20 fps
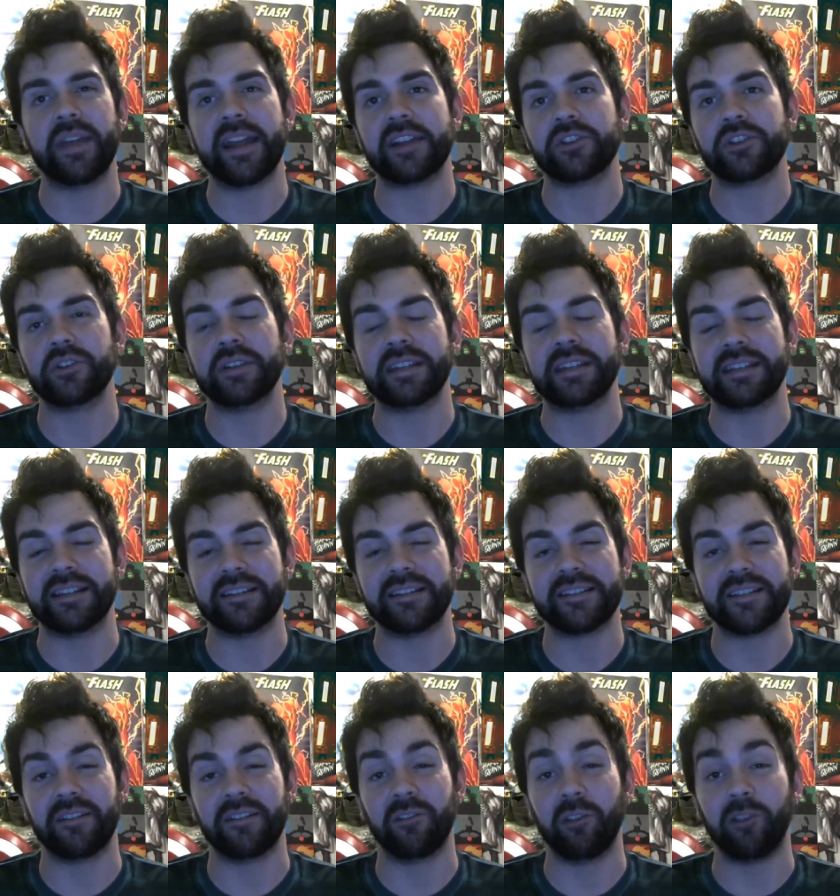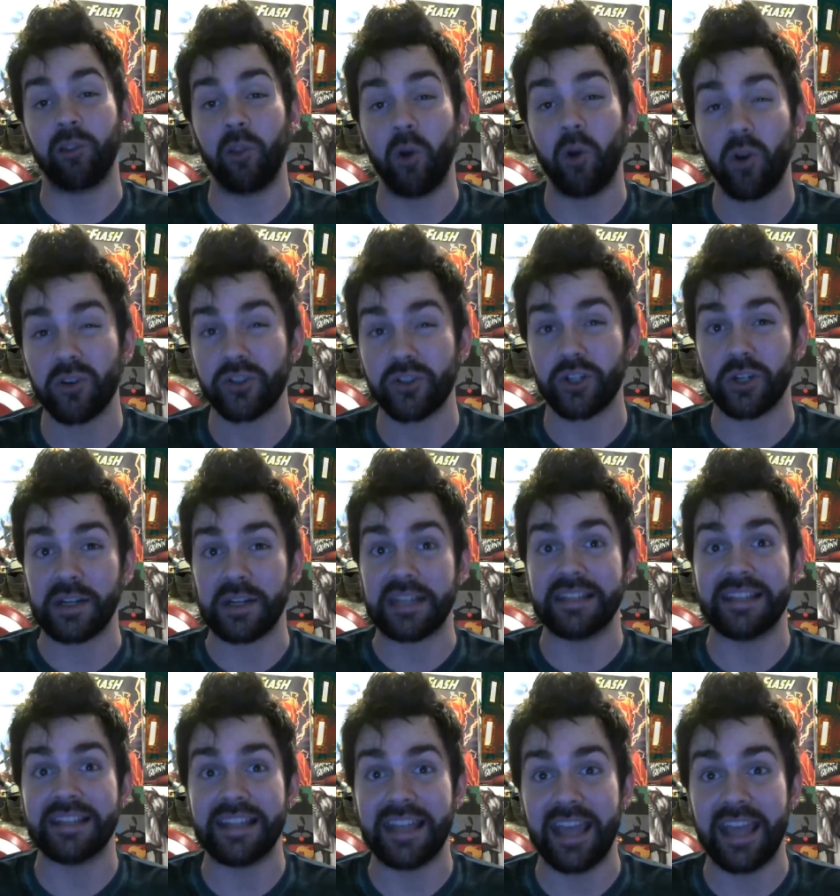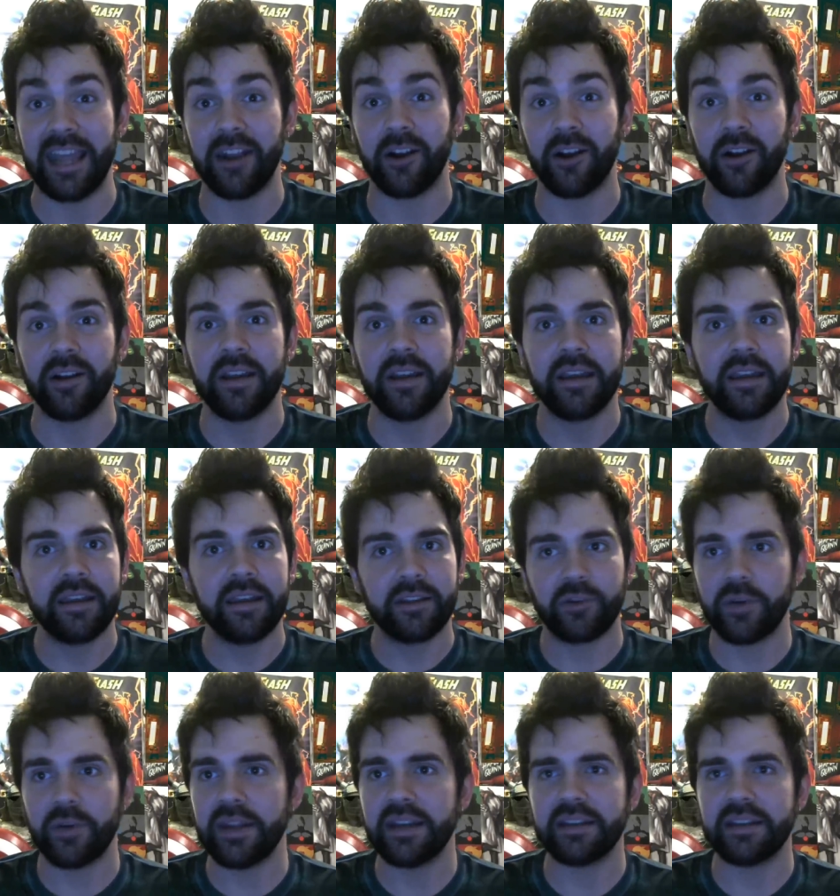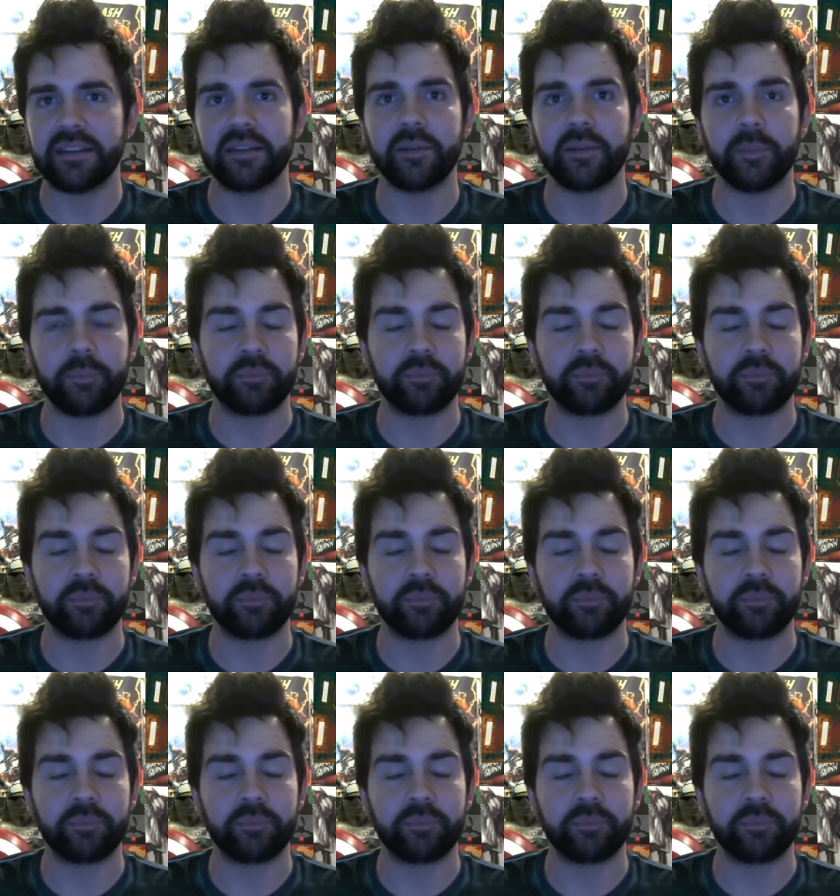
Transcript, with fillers: actually does a launcher into the air, creating the